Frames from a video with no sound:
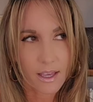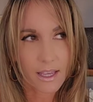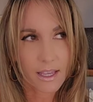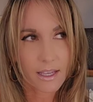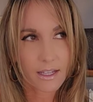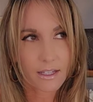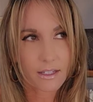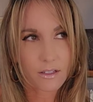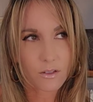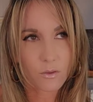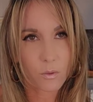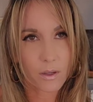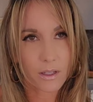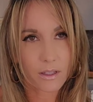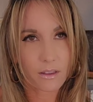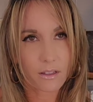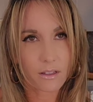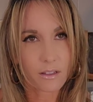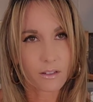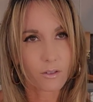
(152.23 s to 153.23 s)
And
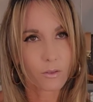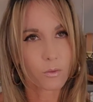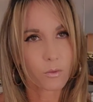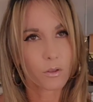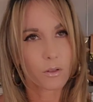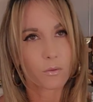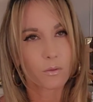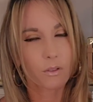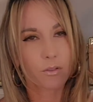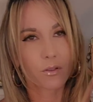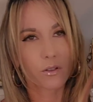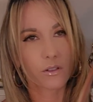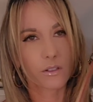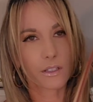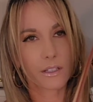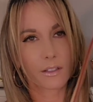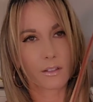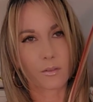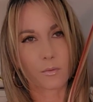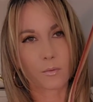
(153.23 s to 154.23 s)
when this one was
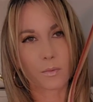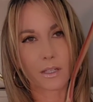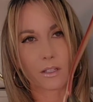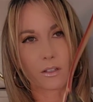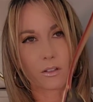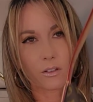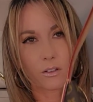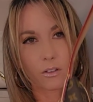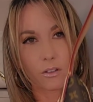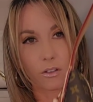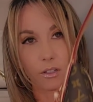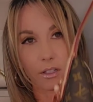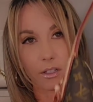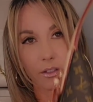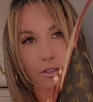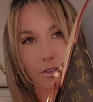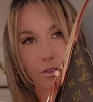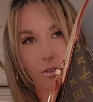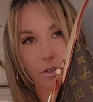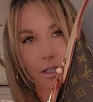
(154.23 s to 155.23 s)
released, my
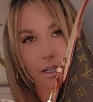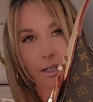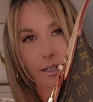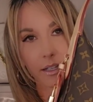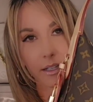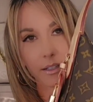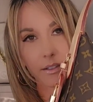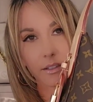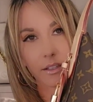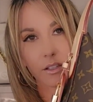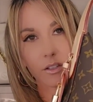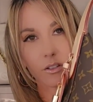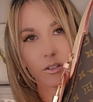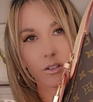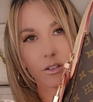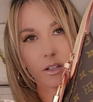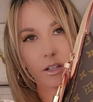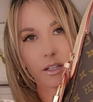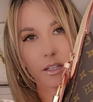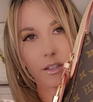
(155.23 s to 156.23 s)
goodness, you guys, I could
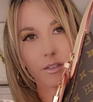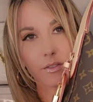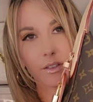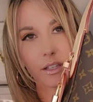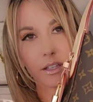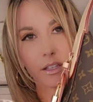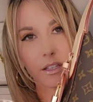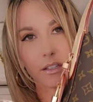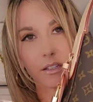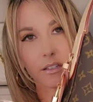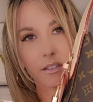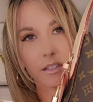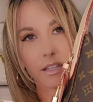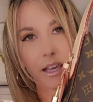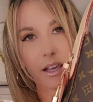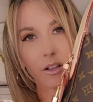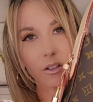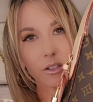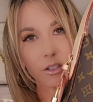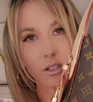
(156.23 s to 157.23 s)
not even
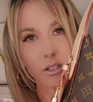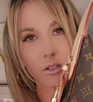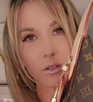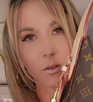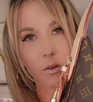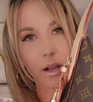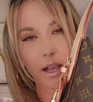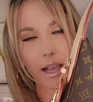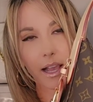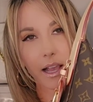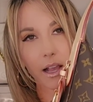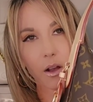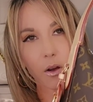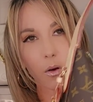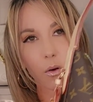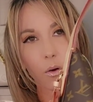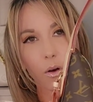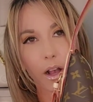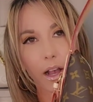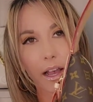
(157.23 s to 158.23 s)
tell you
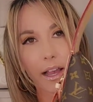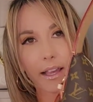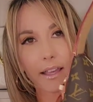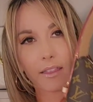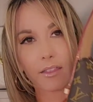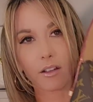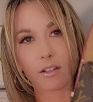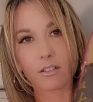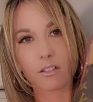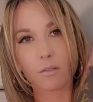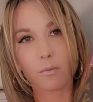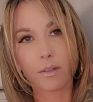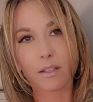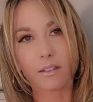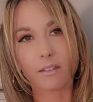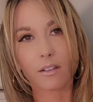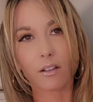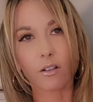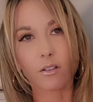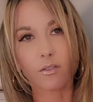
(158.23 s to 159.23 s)
how I thought to
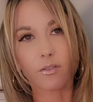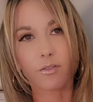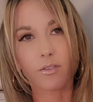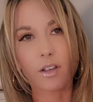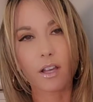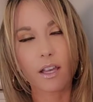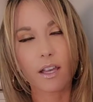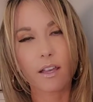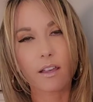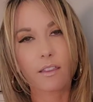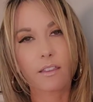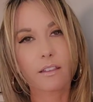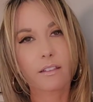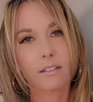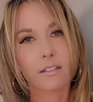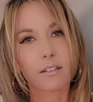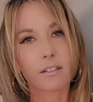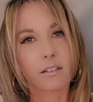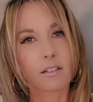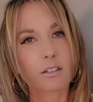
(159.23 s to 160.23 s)
myself,
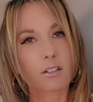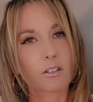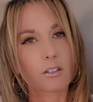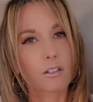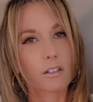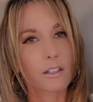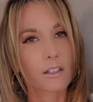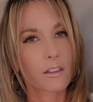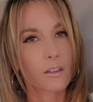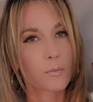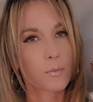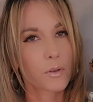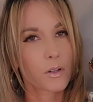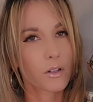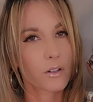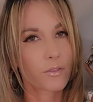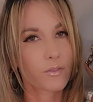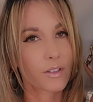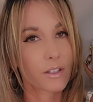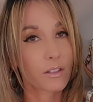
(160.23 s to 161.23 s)
this is literally the
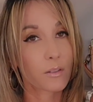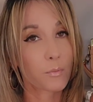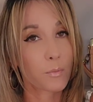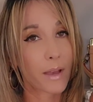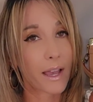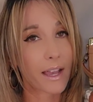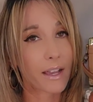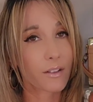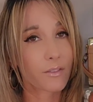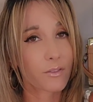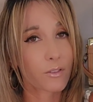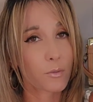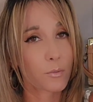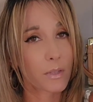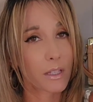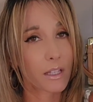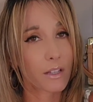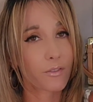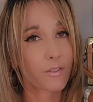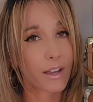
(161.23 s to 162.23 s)
perfect bag for
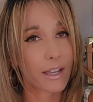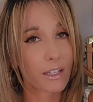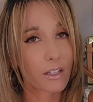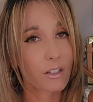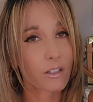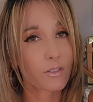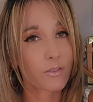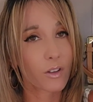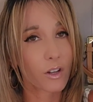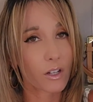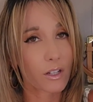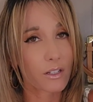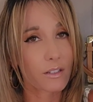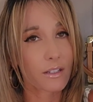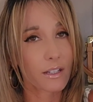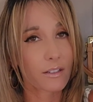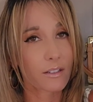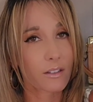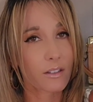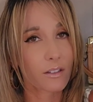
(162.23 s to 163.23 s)
me. If I could have
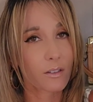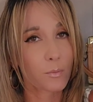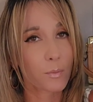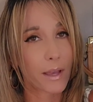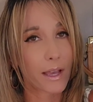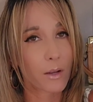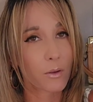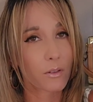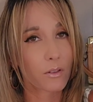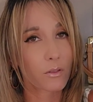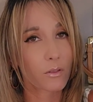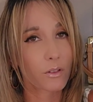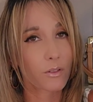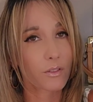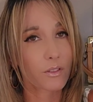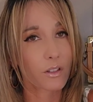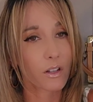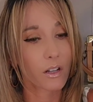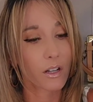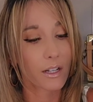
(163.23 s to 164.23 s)
architected this bag with Louis
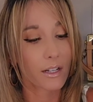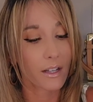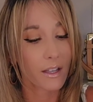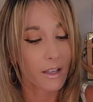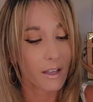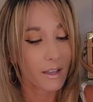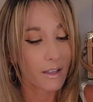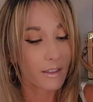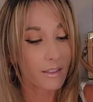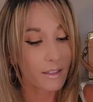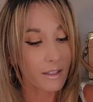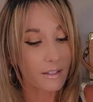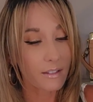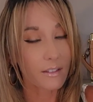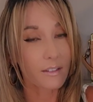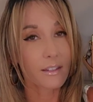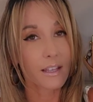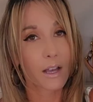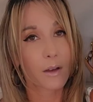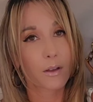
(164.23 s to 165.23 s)
Vuitton, this
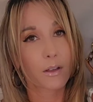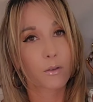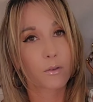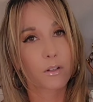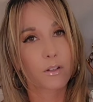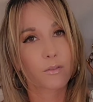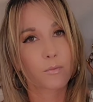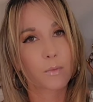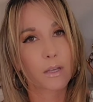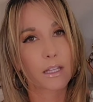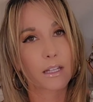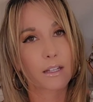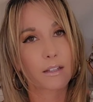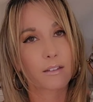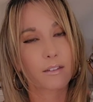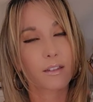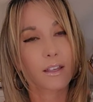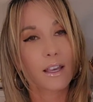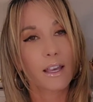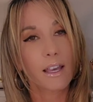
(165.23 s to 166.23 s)
is how I would have made
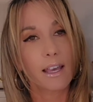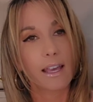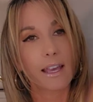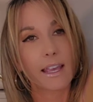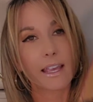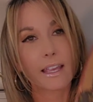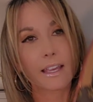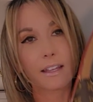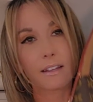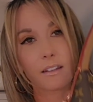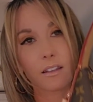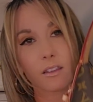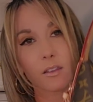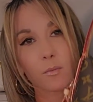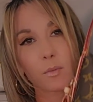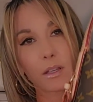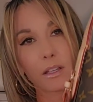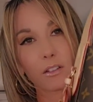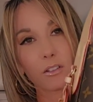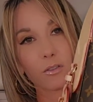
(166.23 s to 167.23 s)
it. And the
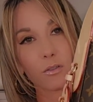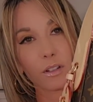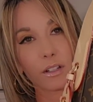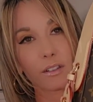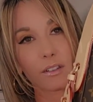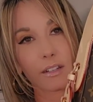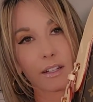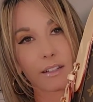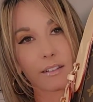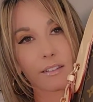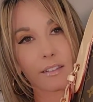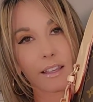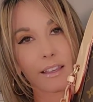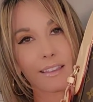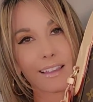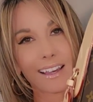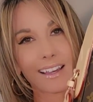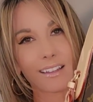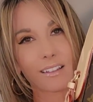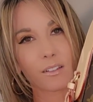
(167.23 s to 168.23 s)
biggest reason I say
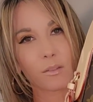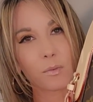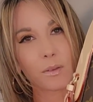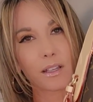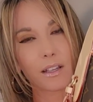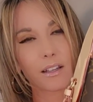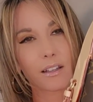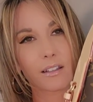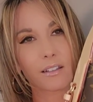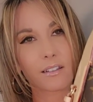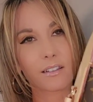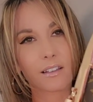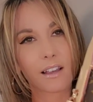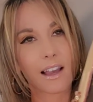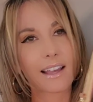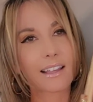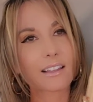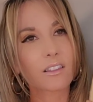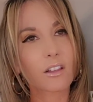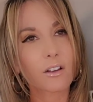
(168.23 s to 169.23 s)
that is because
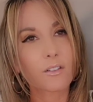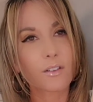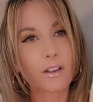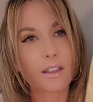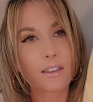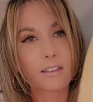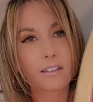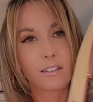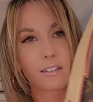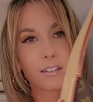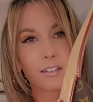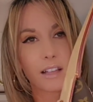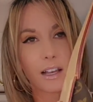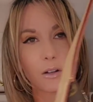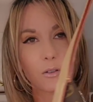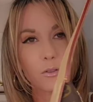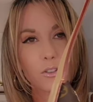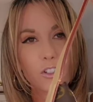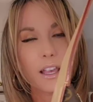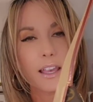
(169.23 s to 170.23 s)
I love the
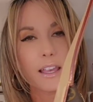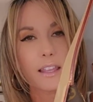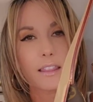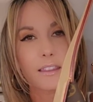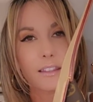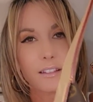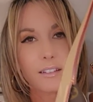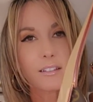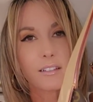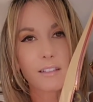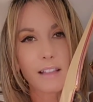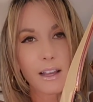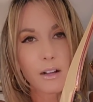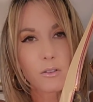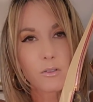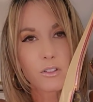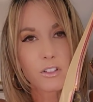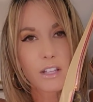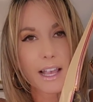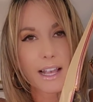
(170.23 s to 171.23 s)
slouch. This
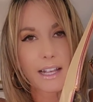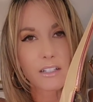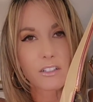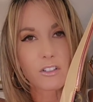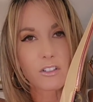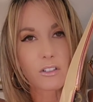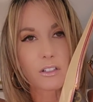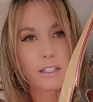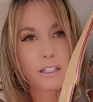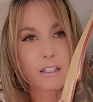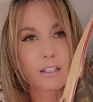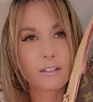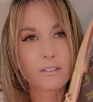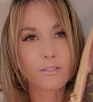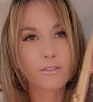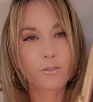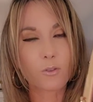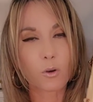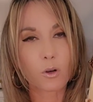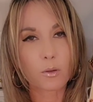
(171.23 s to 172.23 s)
slouch actually
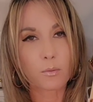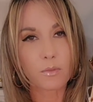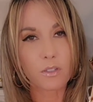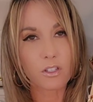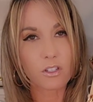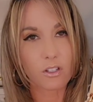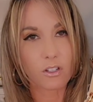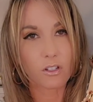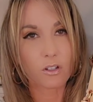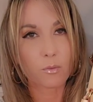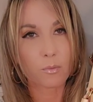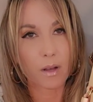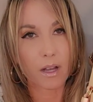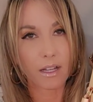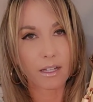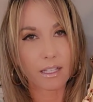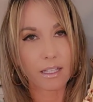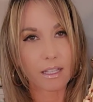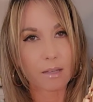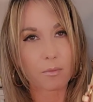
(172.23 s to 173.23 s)
conforms to your
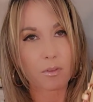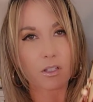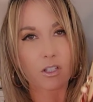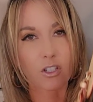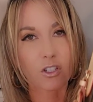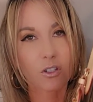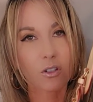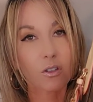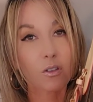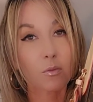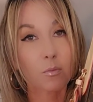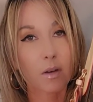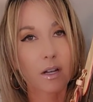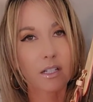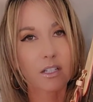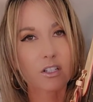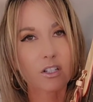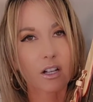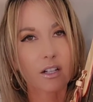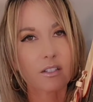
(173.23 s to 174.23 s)
body. I'm going to show you mod
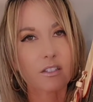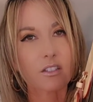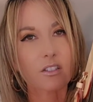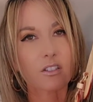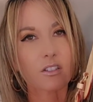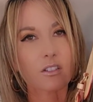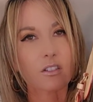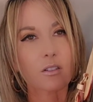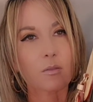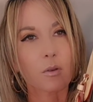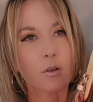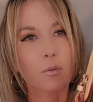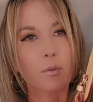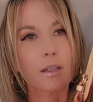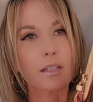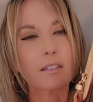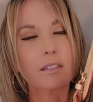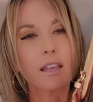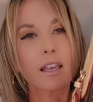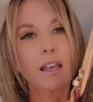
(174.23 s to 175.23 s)
shots in just a
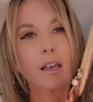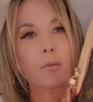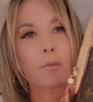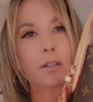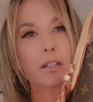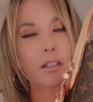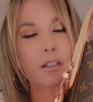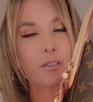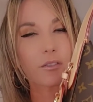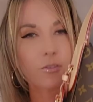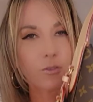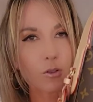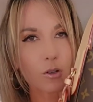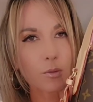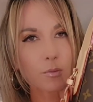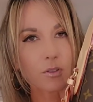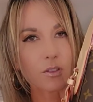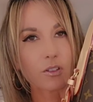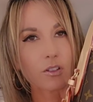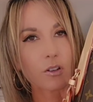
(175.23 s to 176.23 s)
moment, but it
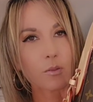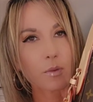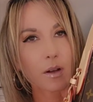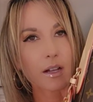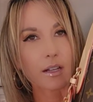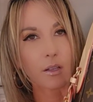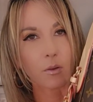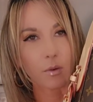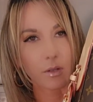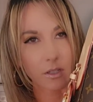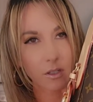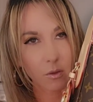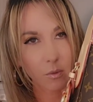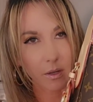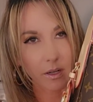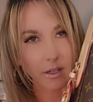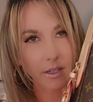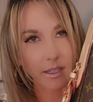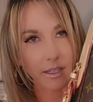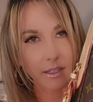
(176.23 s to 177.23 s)
conforms to your body when you're
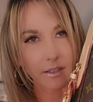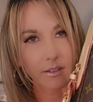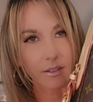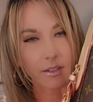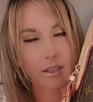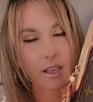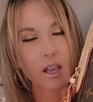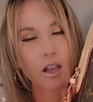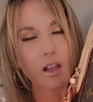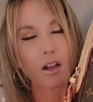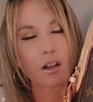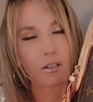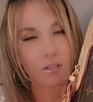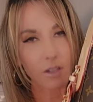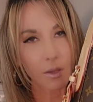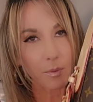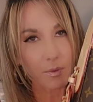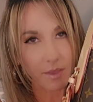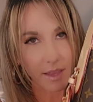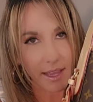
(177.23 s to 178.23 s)
wearing it. On
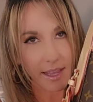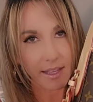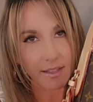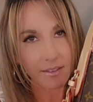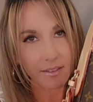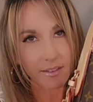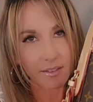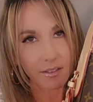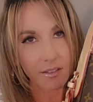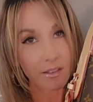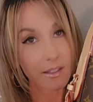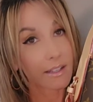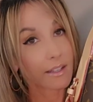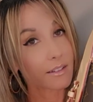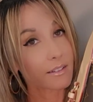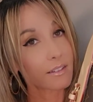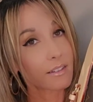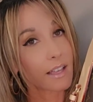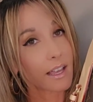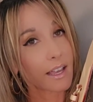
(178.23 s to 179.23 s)
top of that, like I
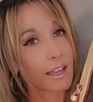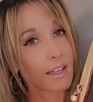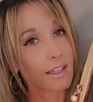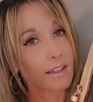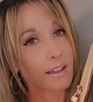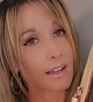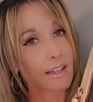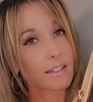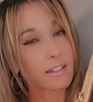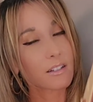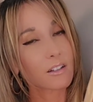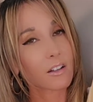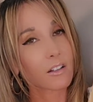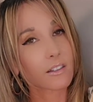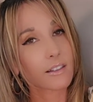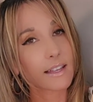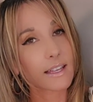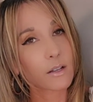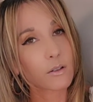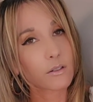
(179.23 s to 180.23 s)
said, I did not
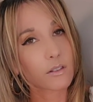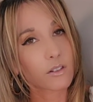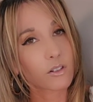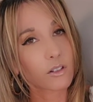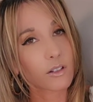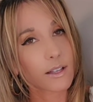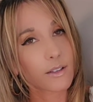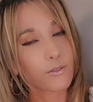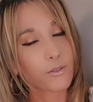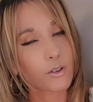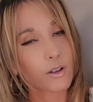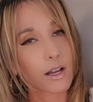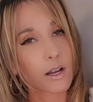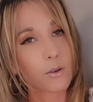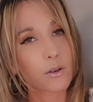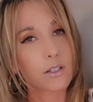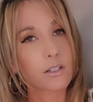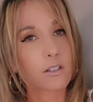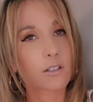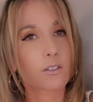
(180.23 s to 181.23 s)
like with the Delightful how
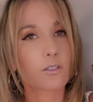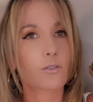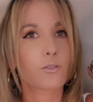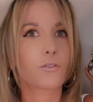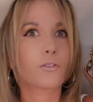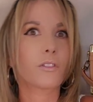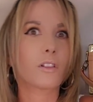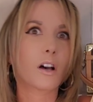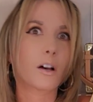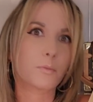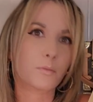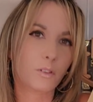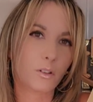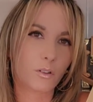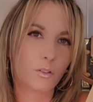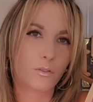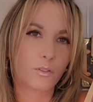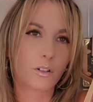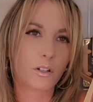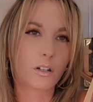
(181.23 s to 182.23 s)
it just flopped
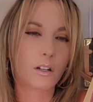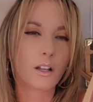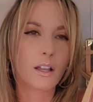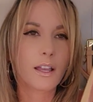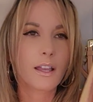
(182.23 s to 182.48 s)
over.